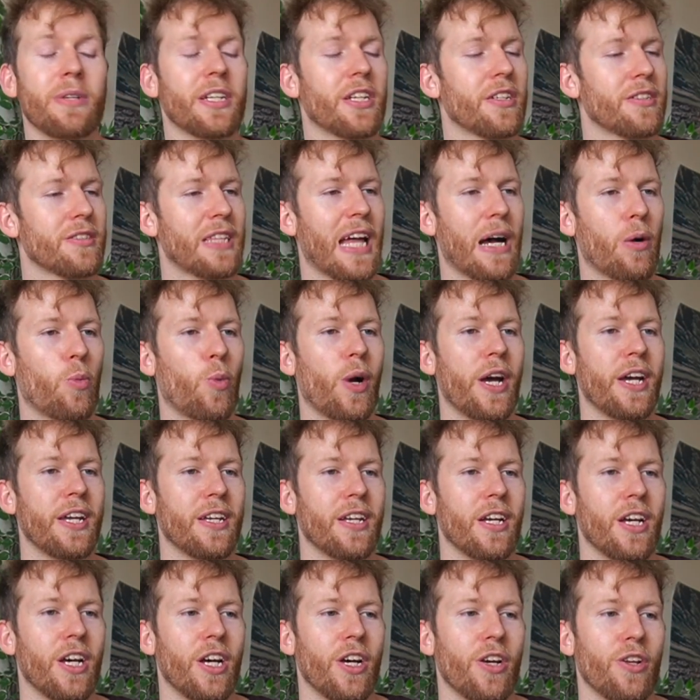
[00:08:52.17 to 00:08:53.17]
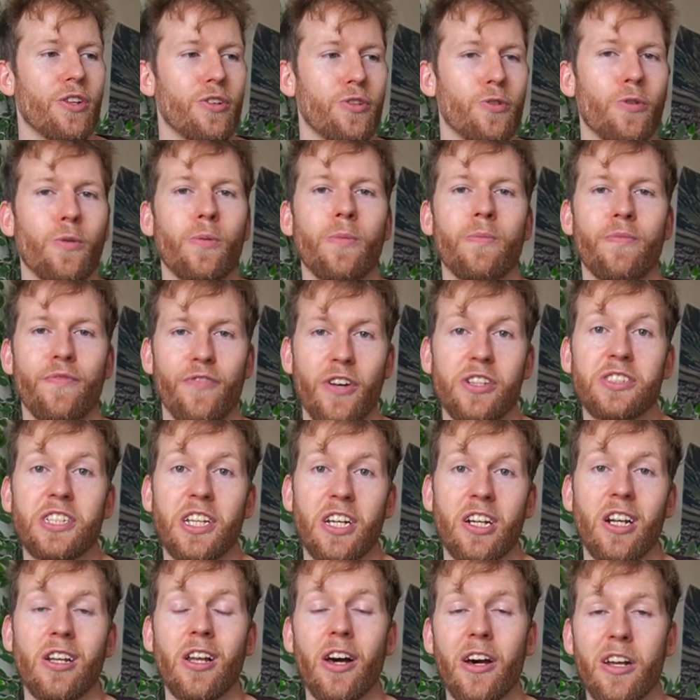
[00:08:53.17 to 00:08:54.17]
because that way you're firstly
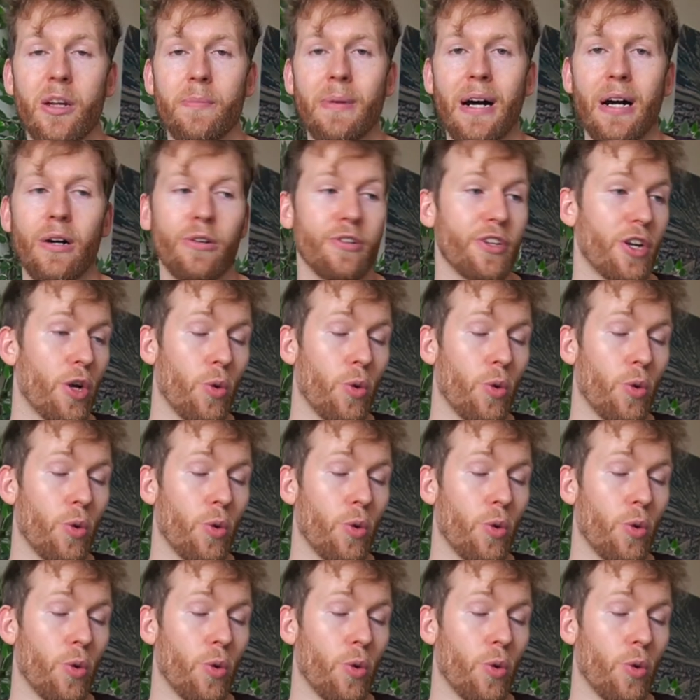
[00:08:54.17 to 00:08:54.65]
going to learn about,